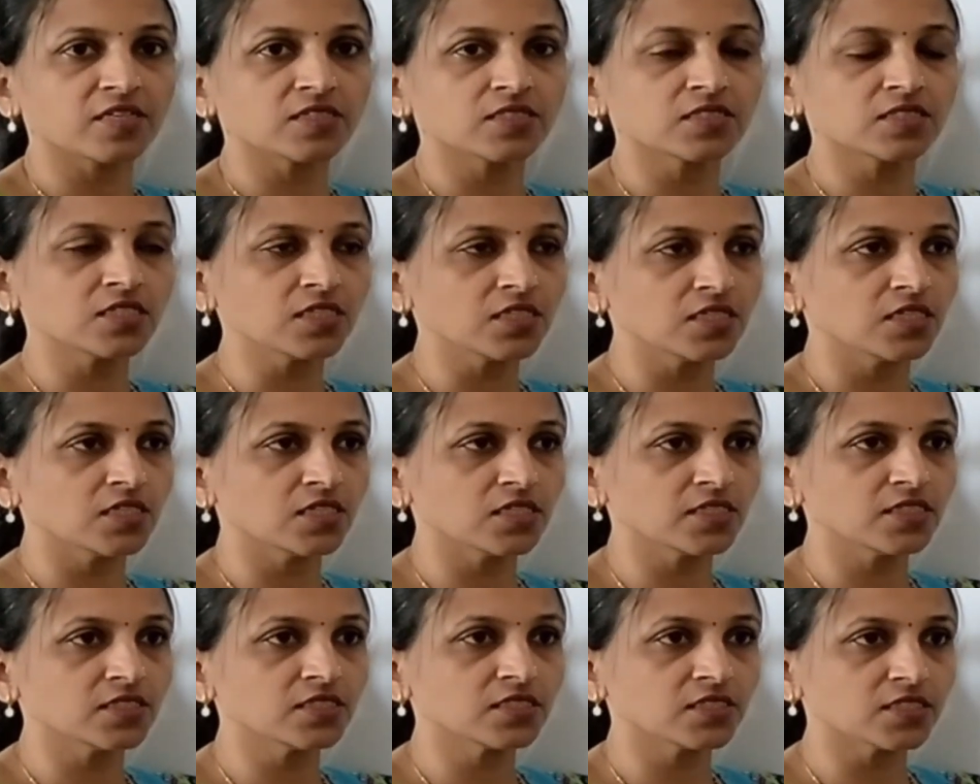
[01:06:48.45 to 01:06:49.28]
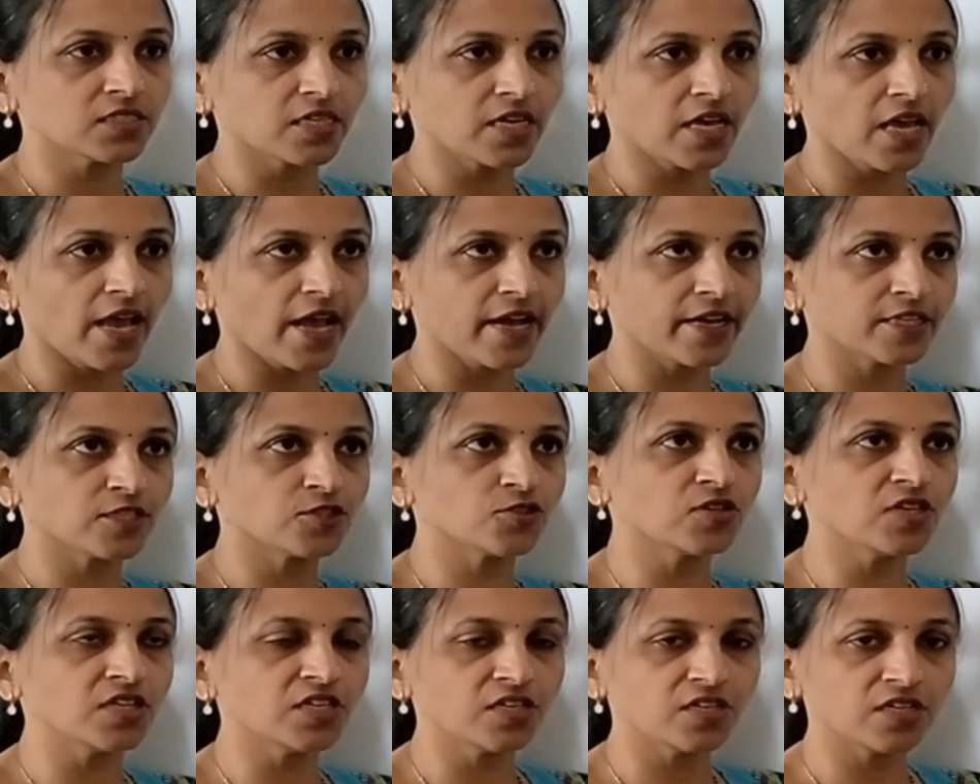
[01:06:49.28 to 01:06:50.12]
See, it is
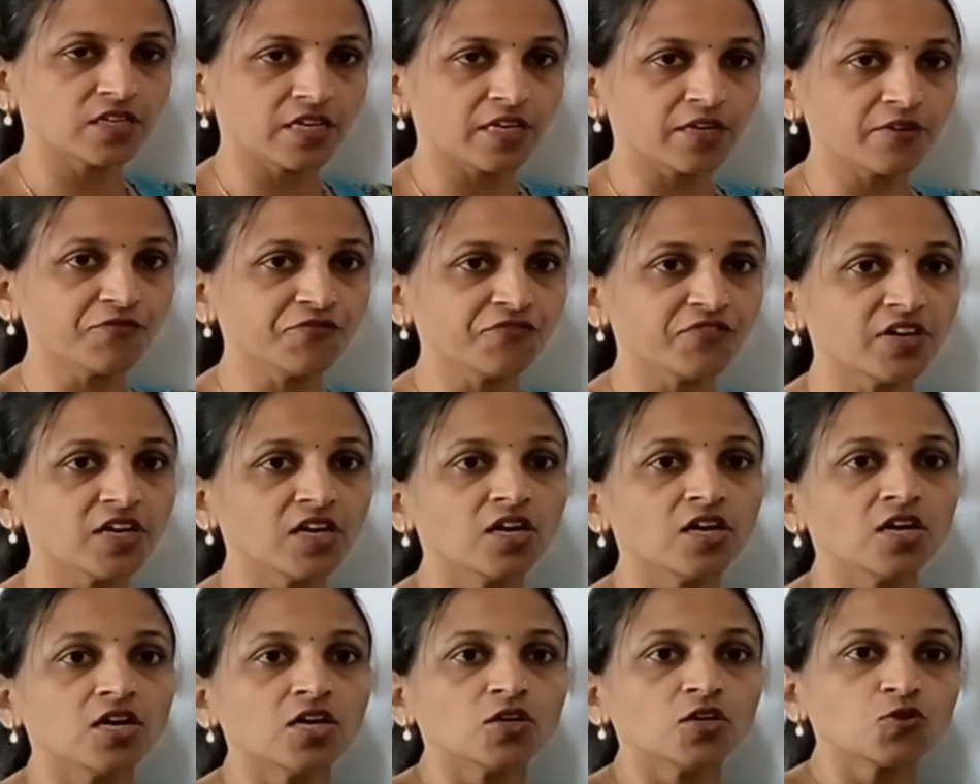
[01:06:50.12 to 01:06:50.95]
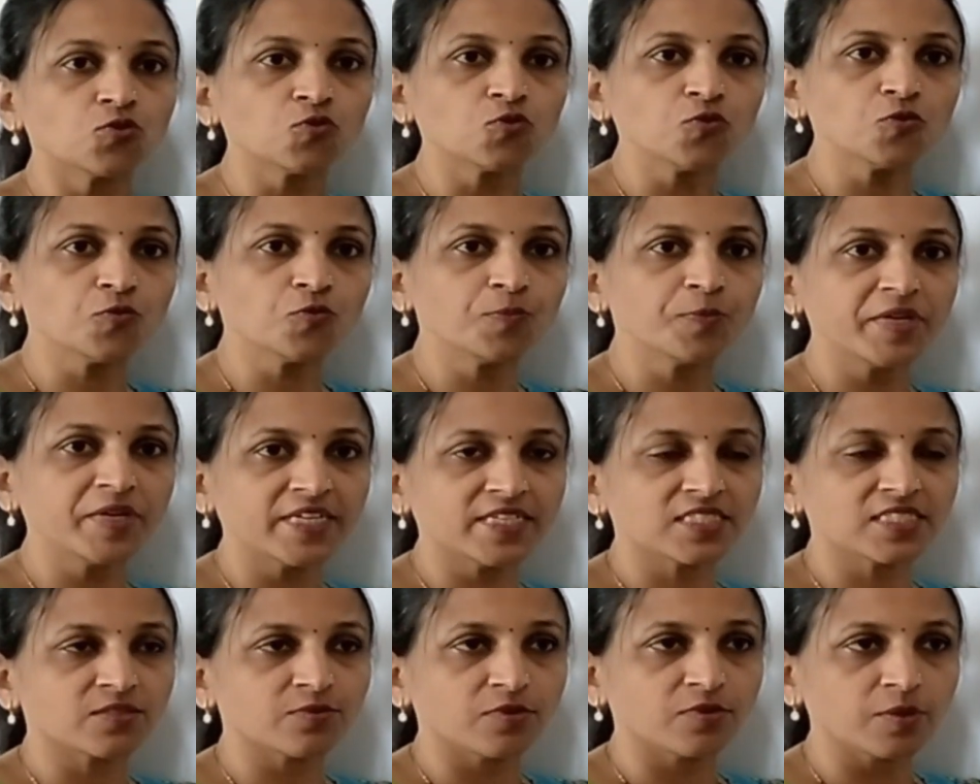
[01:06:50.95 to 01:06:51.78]
actually if two
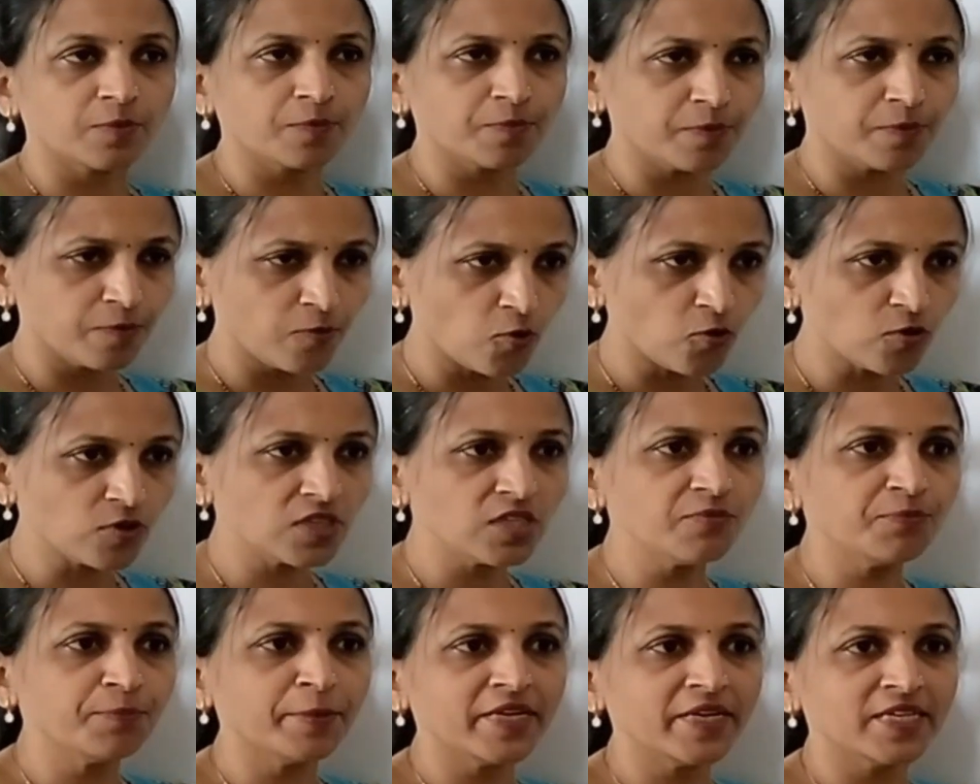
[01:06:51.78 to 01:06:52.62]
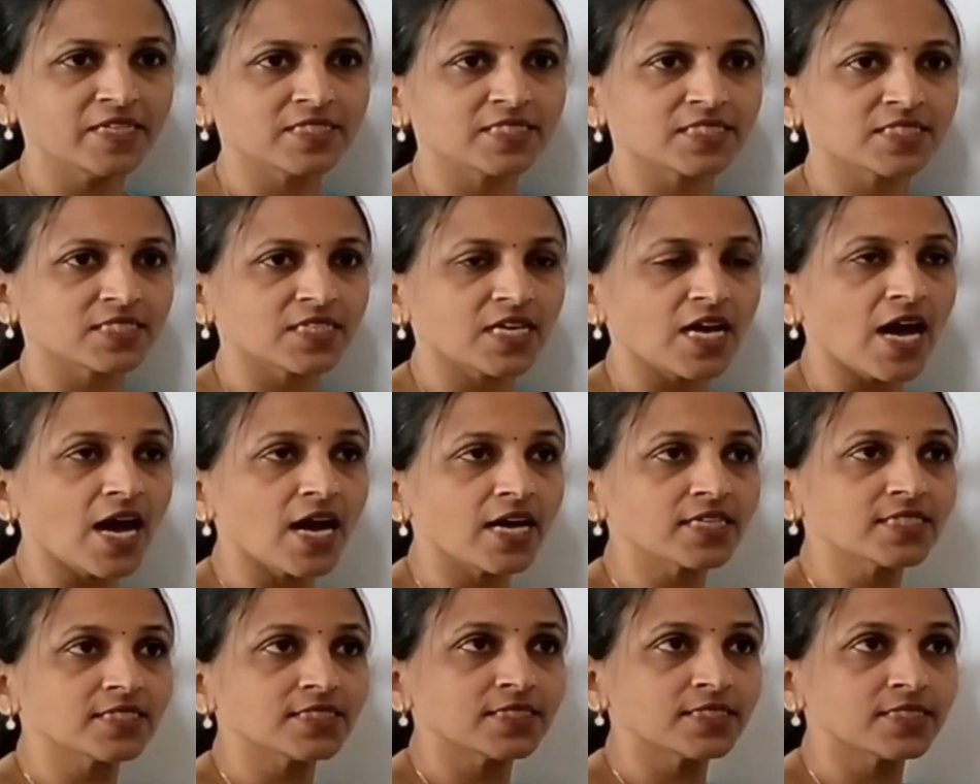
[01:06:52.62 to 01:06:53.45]
bits, if both the bits
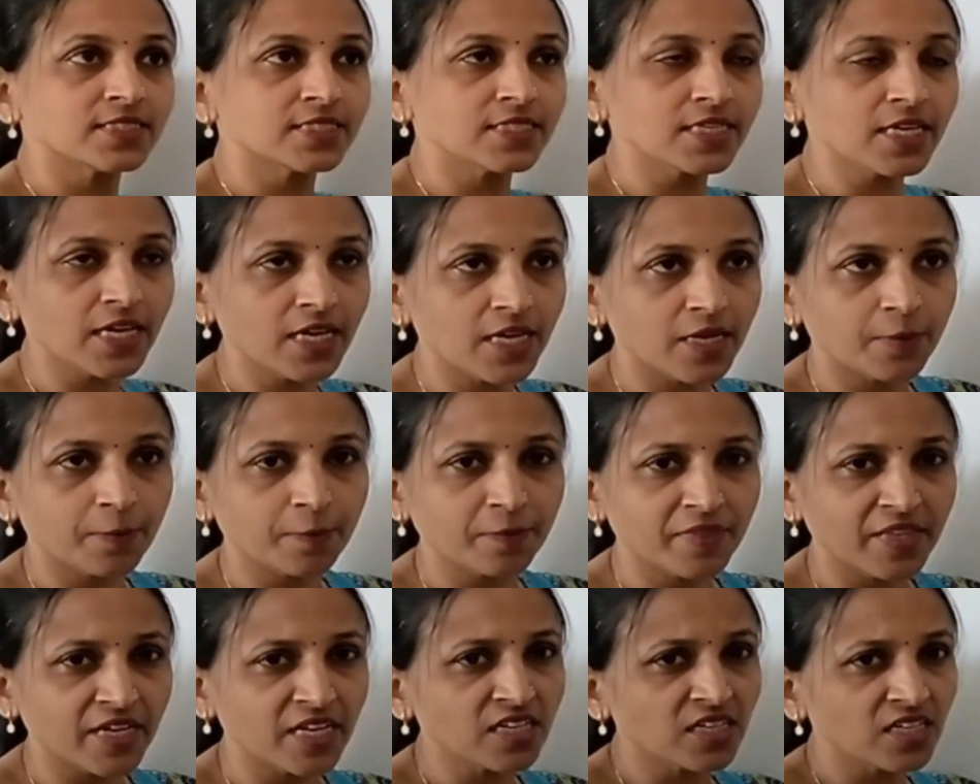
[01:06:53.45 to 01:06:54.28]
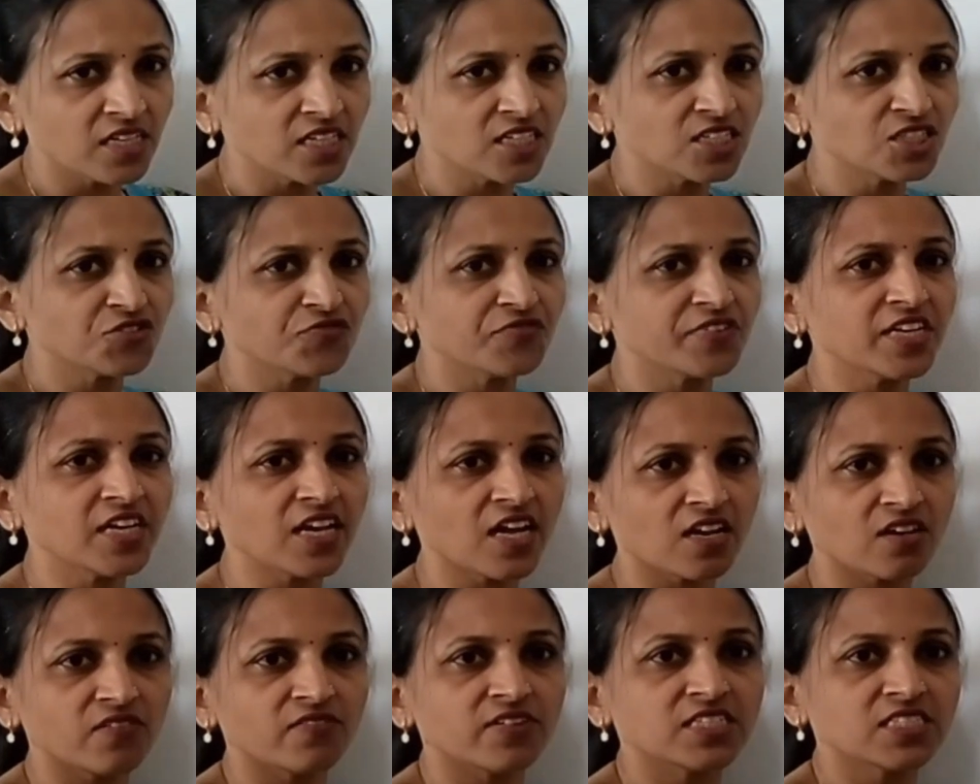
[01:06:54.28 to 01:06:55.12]
are same, then it will
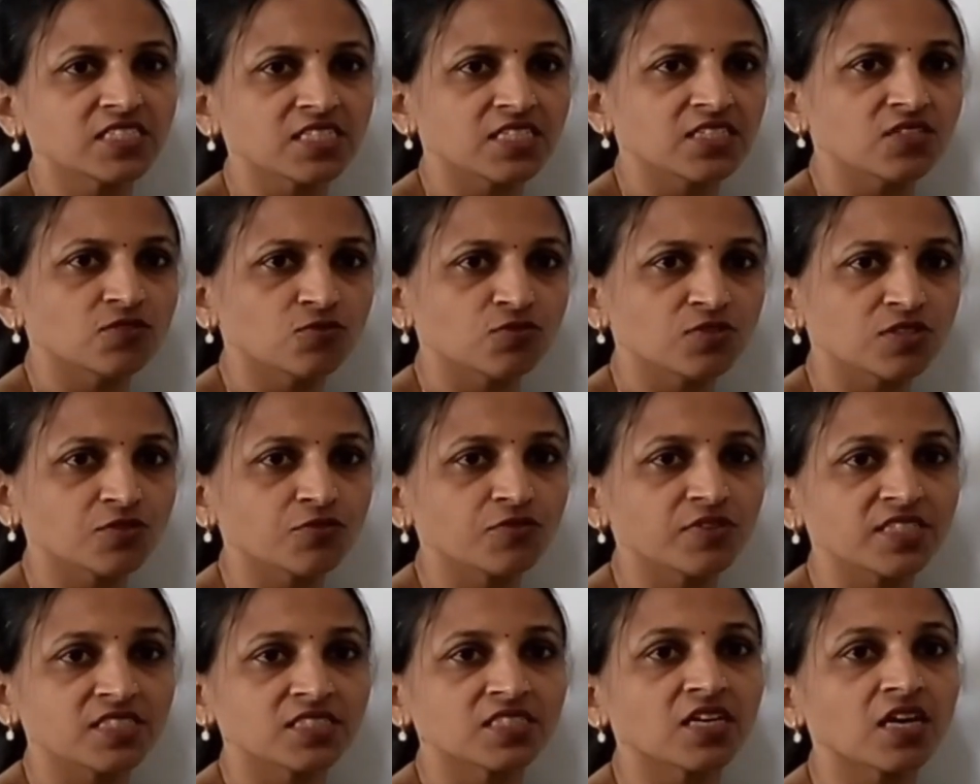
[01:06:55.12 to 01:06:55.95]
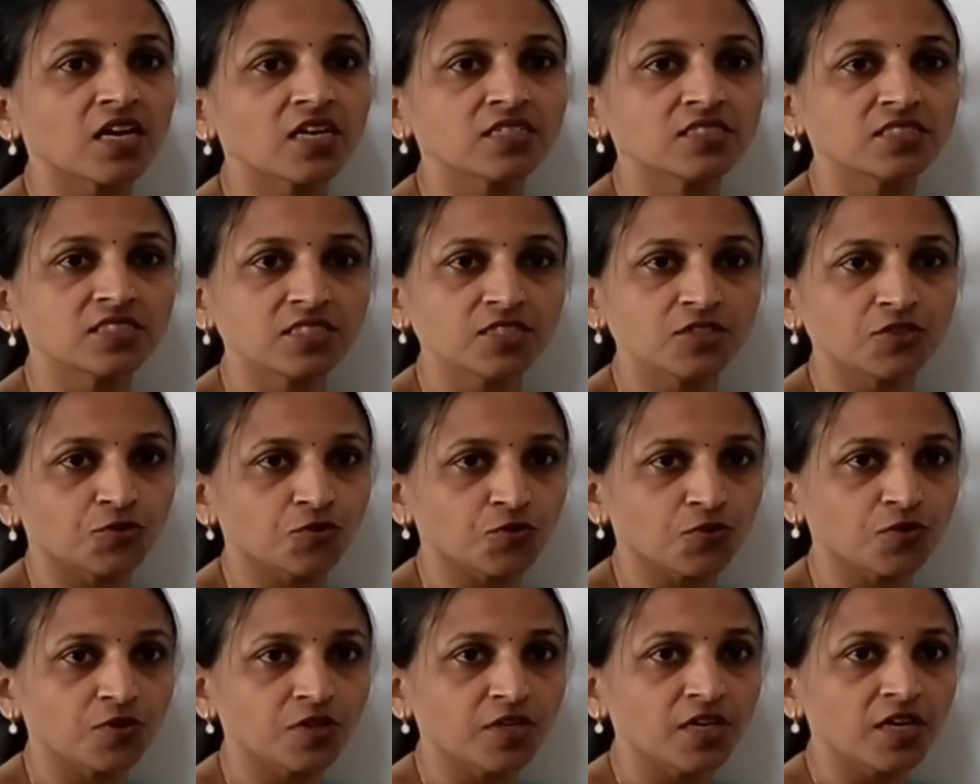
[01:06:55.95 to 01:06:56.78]
always give you result
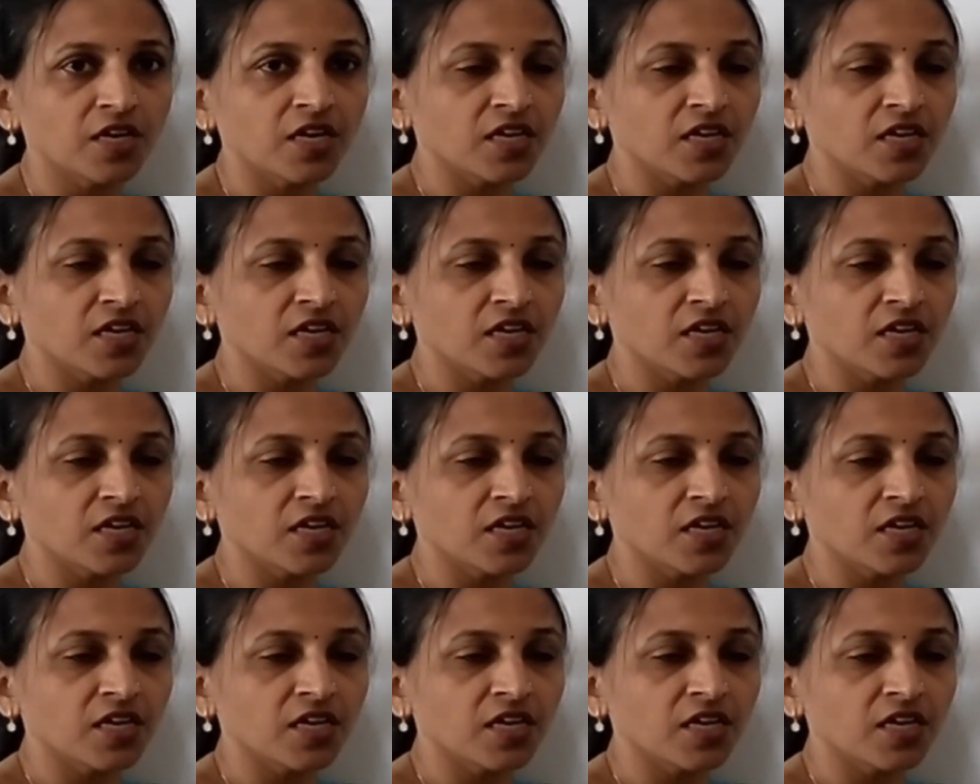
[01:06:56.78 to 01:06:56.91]
zero.